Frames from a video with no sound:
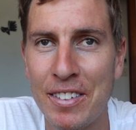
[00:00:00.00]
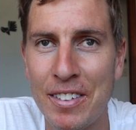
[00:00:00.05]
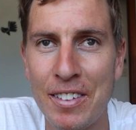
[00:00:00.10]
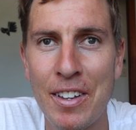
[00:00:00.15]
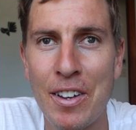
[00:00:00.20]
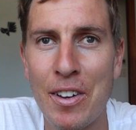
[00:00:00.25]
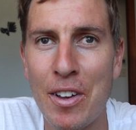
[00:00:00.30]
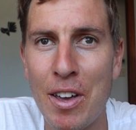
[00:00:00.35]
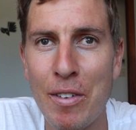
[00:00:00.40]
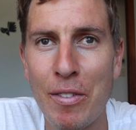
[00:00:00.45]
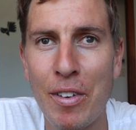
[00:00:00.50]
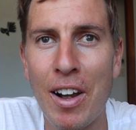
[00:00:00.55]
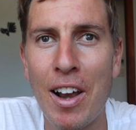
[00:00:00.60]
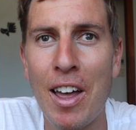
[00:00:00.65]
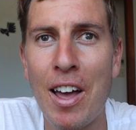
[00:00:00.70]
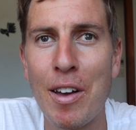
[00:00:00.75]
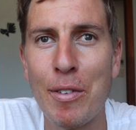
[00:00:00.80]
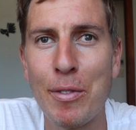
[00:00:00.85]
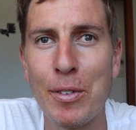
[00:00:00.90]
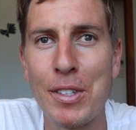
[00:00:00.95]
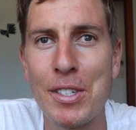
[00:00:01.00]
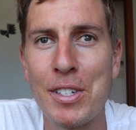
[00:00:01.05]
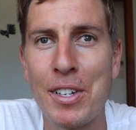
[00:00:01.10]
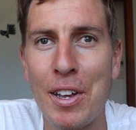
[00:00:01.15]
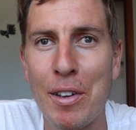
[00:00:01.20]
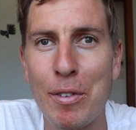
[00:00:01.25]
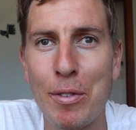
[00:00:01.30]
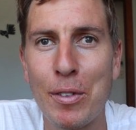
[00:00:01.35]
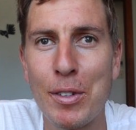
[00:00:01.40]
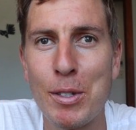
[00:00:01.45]
have a laugh and
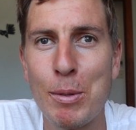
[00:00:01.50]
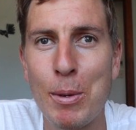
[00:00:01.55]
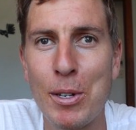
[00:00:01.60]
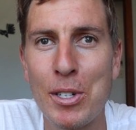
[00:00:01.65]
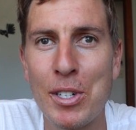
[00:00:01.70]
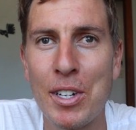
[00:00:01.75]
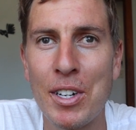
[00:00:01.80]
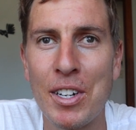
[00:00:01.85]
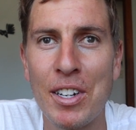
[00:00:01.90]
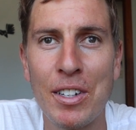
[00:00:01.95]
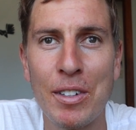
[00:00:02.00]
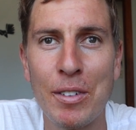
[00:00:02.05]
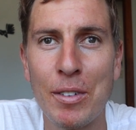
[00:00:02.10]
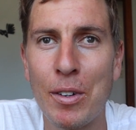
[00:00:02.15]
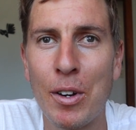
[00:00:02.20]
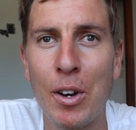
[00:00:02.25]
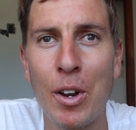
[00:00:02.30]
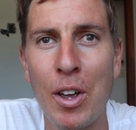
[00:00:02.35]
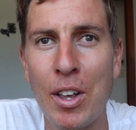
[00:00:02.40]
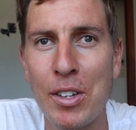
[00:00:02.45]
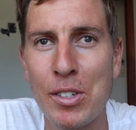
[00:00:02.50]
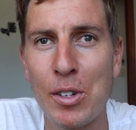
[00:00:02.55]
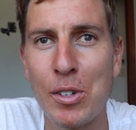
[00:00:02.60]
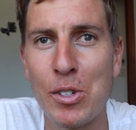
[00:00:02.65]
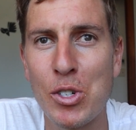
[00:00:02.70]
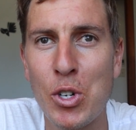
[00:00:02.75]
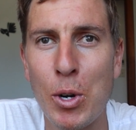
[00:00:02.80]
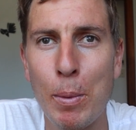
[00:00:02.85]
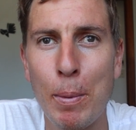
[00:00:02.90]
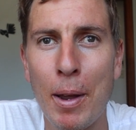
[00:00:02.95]
stuff, especially as I
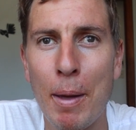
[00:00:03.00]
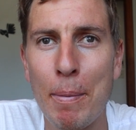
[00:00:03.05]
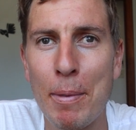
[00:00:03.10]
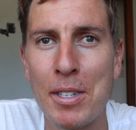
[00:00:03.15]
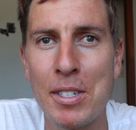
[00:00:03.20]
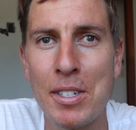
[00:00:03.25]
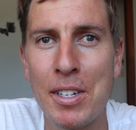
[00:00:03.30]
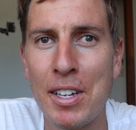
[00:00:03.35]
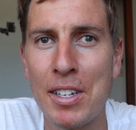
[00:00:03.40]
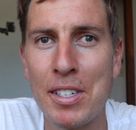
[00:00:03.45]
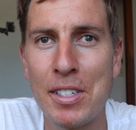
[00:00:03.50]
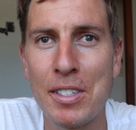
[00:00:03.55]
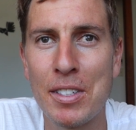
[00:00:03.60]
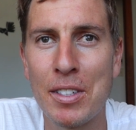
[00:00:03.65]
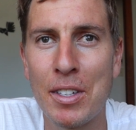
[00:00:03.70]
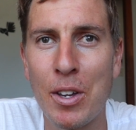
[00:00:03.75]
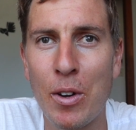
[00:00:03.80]
was tripping up the stairs